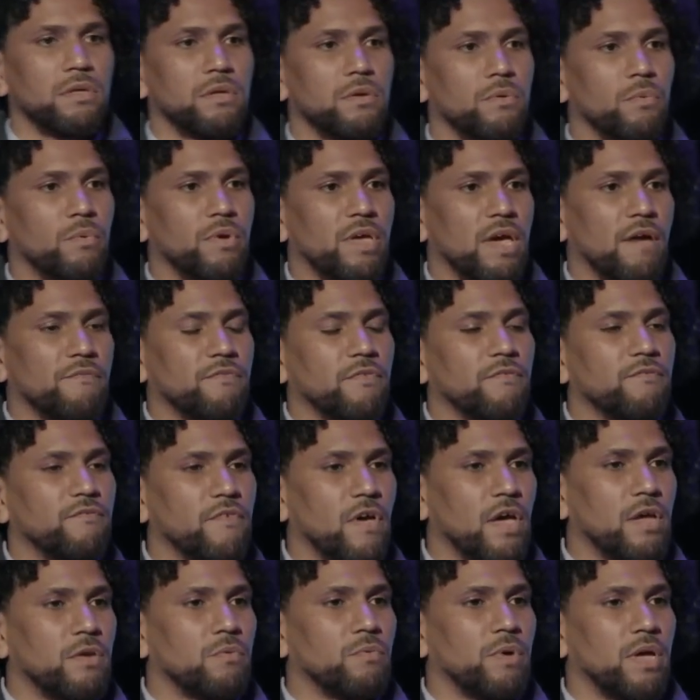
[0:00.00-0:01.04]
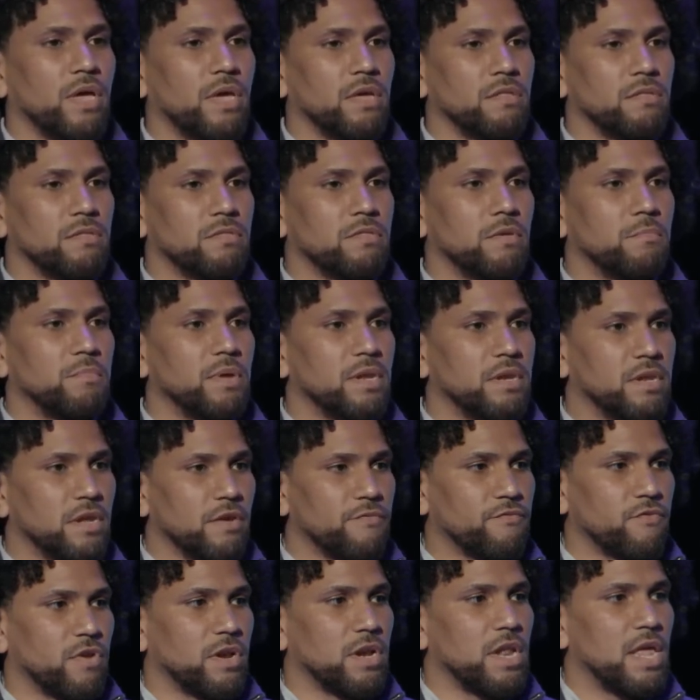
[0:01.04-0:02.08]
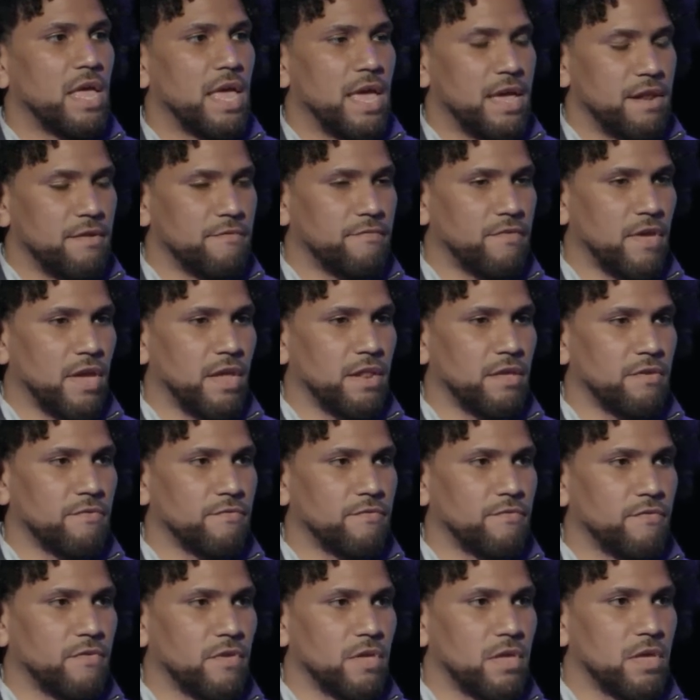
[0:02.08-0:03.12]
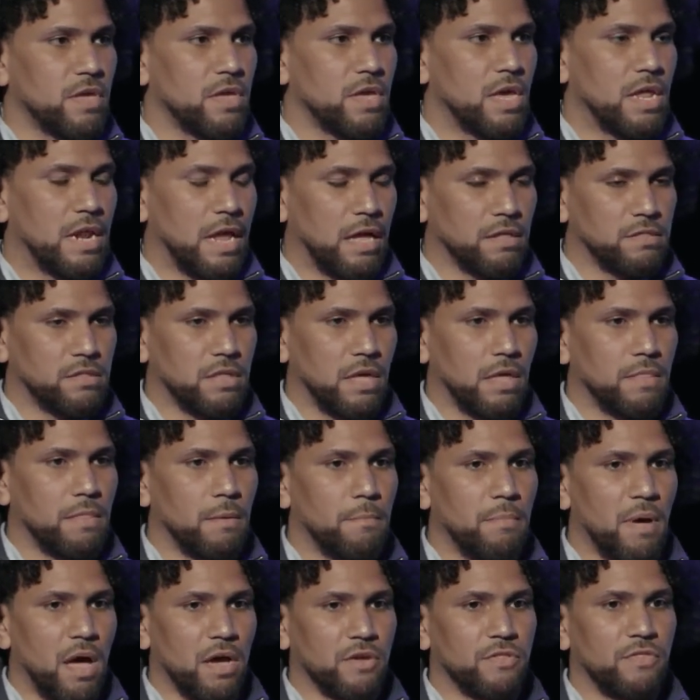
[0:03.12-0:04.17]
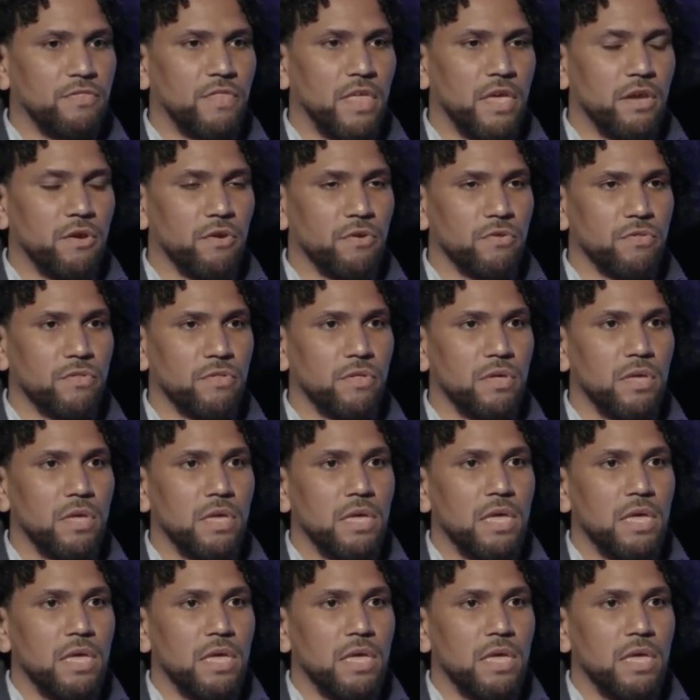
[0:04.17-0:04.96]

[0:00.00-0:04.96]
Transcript: we have to find ways to be different, innovative, and outside-the-box thinkers.